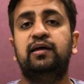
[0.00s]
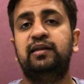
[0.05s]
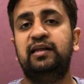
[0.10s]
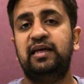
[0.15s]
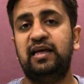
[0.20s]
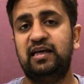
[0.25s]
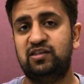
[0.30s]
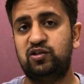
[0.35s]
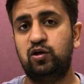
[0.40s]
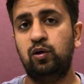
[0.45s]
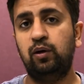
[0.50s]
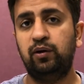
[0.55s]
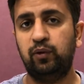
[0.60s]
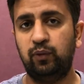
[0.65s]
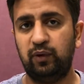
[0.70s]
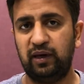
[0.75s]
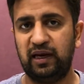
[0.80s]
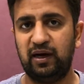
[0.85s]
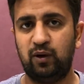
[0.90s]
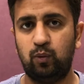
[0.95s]
the SQL
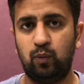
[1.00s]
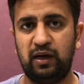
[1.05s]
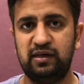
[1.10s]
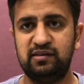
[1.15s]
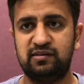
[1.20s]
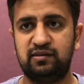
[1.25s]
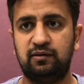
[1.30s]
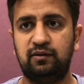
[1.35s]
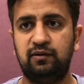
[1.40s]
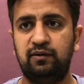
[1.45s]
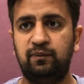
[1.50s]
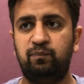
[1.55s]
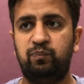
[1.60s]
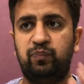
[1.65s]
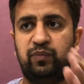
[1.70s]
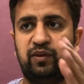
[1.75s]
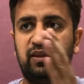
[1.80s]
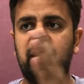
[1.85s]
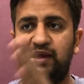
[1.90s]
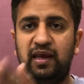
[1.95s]
tuning advisor,
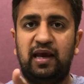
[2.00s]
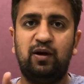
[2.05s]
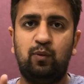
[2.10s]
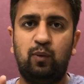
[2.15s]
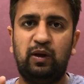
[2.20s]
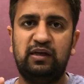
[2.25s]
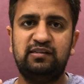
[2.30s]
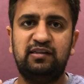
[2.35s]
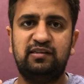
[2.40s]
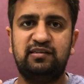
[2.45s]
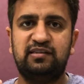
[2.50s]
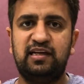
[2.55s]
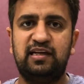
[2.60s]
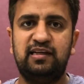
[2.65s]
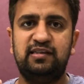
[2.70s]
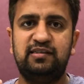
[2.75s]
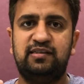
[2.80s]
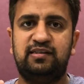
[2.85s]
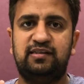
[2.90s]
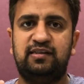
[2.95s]
the advisor
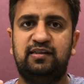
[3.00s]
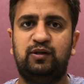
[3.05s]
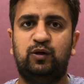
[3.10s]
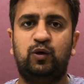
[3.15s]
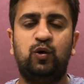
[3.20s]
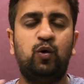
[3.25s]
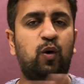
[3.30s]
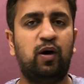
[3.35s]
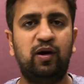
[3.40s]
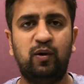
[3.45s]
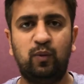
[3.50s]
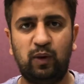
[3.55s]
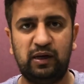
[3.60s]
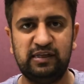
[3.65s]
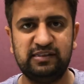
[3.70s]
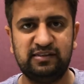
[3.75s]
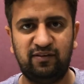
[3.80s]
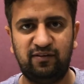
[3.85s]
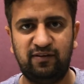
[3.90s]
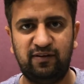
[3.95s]
says no
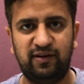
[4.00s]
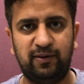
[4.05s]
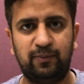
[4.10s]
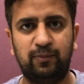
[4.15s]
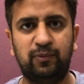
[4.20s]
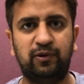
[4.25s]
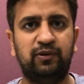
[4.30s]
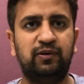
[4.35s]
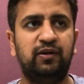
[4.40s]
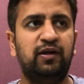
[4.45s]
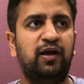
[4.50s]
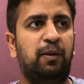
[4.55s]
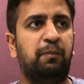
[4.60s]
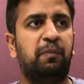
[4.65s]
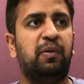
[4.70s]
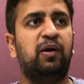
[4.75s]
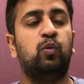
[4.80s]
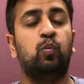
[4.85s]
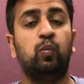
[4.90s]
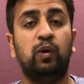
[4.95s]
advisor available.
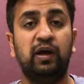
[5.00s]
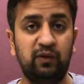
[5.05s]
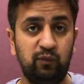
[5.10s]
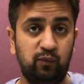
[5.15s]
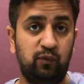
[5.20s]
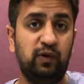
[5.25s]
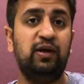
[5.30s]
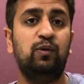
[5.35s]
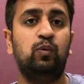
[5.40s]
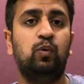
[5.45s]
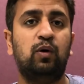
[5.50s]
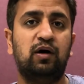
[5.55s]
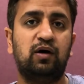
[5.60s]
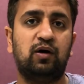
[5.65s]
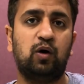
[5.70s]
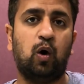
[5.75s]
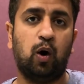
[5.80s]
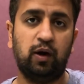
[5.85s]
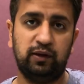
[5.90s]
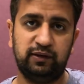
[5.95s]
But when we
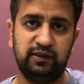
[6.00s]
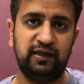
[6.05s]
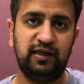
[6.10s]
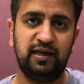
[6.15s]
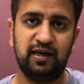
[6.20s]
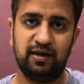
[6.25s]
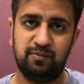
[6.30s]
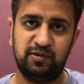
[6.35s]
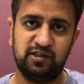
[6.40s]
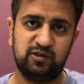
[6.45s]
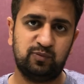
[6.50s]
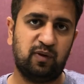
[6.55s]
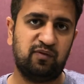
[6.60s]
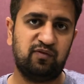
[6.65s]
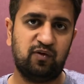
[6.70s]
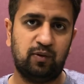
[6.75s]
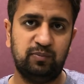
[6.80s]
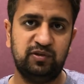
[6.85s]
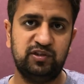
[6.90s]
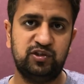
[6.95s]
work on the database
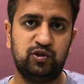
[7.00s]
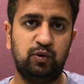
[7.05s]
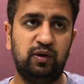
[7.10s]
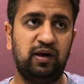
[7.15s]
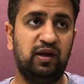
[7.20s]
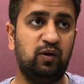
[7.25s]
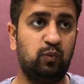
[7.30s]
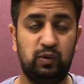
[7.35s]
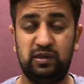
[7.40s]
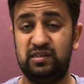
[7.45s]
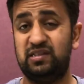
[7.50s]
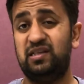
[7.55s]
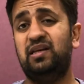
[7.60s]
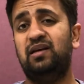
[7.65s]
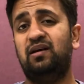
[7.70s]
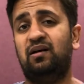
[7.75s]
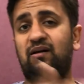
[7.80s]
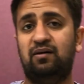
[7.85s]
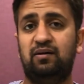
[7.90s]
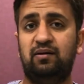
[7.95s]
performance tuning, we
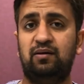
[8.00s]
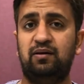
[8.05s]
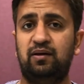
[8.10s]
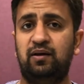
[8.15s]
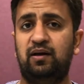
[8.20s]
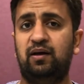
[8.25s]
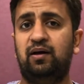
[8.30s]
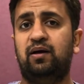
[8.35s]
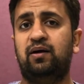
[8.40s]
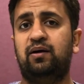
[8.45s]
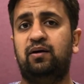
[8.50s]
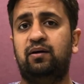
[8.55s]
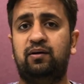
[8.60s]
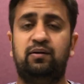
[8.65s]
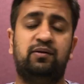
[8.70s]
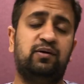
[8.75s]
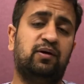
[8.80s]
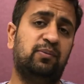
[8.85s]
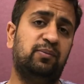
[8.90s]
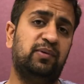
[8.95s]
see a,
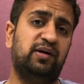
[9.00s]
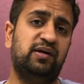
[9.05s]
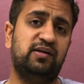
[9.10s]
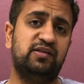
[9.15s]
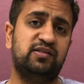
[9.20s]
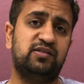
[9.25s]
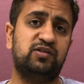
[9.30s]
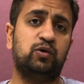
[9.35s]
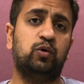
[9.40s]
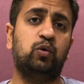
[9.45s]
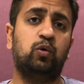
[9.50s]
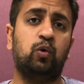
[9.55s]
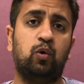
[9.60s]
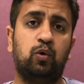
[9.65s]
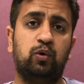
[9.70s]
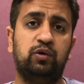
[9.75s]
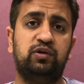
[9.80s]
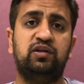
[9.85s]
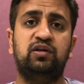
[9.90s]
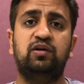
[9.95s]
a tremendous
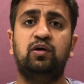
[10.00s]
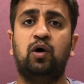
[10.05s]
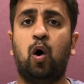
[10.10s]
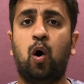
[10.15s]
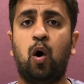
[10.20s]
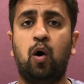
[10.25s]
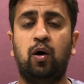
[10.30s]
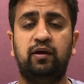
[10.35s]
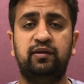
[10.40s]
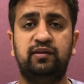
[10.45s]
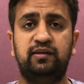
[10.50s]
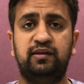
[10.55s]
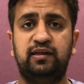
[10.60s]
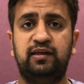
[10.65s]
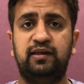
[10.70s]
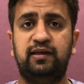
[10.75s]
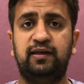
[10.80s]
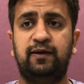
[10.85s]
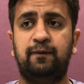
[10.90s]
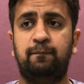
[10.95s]
growth on
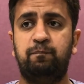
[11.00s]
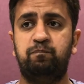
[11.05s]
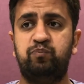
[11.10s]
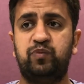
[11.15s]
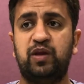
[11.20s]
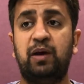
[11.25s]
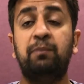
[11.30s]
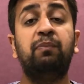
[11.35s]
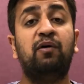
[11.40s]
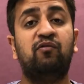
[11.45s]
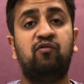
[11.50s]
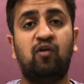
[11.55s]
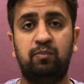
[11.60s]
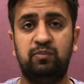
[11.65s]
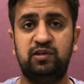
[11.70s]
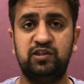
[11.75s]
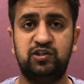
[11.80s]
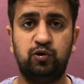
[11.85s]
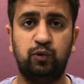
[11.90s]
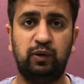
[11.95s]
the
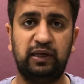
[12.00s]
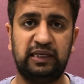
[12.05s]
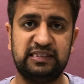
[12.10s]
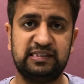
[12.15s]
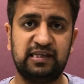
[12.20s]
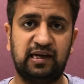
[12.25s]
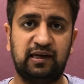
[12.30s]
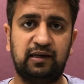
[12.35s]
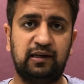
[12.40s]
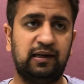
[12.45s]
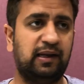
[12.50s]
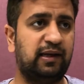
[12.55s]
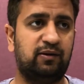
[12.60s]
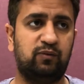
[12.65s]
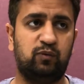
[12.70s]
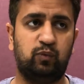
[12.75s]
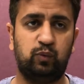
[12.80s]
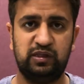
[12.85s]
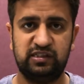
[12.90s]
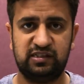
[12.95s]
performance tuning side. Like
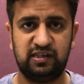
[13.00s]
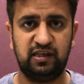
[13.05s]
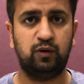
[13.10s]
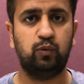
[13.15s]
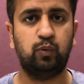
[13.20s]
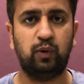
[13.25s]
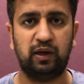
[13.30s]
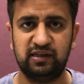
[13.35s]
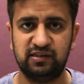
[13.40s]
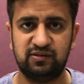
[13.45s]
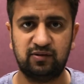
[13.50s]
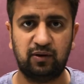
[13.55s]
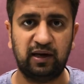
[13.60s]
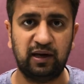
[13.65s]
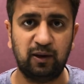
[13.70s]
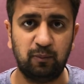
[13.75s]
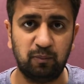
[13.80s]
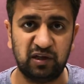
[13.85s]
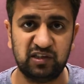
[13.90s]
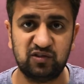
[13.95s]
we see queries
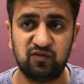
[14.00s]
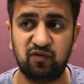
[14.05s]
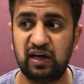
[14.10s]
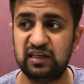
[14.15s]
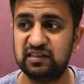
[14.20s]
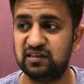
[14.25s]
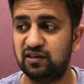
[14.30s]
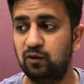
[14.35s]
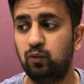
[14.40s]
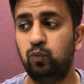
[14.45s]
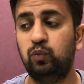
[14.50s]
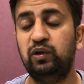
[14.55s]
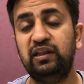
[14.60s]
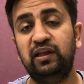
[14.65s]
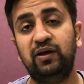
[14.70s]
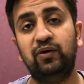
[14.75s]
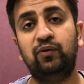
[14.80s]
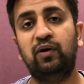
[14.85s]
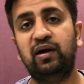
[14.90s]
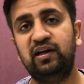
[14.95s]
running much faster with
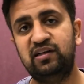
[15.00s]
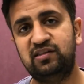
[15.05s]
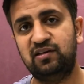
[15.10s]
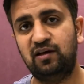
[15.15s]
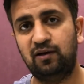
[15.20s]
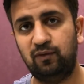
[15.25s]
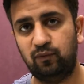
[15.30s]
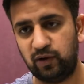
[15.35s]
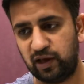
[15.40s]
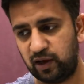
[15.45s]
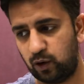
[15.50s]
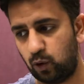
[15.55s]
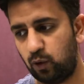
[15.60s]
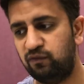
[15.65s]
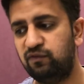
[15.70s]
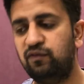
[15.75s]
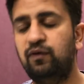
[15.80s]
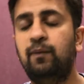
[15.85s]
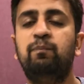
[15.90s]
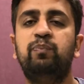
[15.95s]
the traditional way
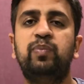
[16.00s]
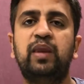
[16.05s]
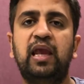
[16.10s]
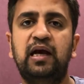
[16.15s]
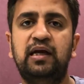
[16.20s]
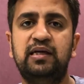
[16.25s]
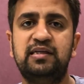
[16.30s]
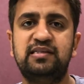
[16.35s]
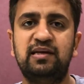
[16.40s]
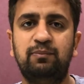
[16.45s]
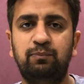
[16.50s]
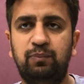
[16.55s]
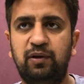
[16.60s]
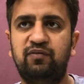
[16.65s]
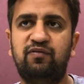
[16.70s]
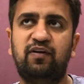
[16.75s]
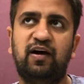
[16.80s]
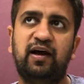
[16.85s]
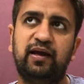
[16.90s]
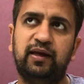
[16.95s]
of
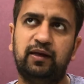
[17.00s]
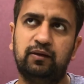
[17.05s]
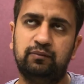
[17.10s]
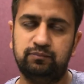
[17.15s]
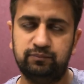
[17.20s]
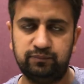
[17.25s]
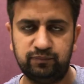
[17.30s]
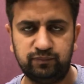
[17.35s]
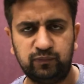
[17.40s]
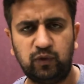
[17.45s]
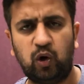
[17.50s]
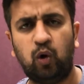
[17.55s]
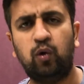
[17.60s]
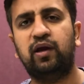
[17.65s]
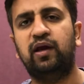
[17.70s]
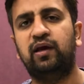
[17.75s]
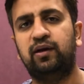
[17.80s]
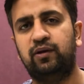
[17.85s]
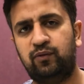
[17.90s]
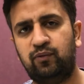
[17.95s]
simplifying,
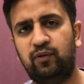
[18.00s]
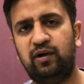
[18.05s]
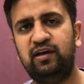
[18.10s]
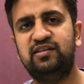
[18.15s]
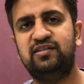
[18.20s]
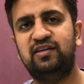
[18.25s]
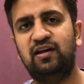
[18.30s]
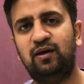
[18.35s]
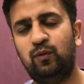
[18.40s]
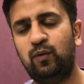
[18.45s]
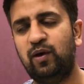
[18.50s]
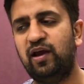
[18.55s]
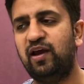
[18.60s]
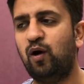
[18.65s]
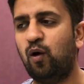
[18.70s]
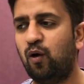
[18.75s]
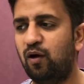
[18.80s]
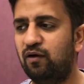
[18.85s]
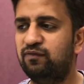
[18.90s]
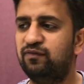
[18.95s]
okay, traditional way
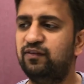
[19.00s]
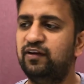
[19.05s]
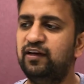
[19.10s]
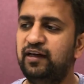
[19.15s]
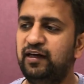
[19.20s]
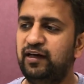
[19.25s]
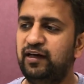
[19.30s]
of